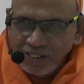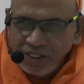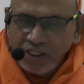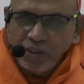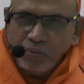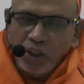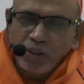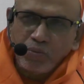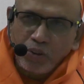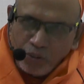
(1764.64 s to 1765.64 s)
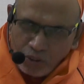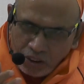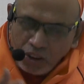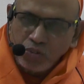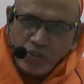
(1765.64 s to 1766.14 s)
Then the Mahatma told,
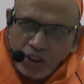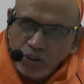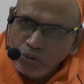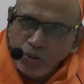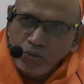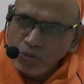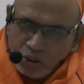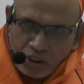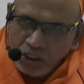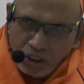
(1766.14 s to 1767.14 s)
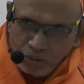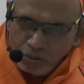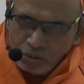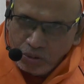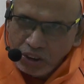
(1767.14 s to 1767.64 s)
"That's why I told you need not
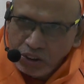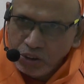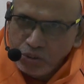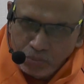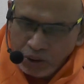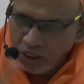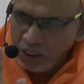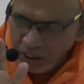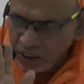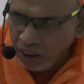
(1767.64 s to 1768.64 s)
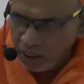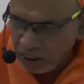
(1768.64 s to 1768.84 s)
go to Kashi to bring linga and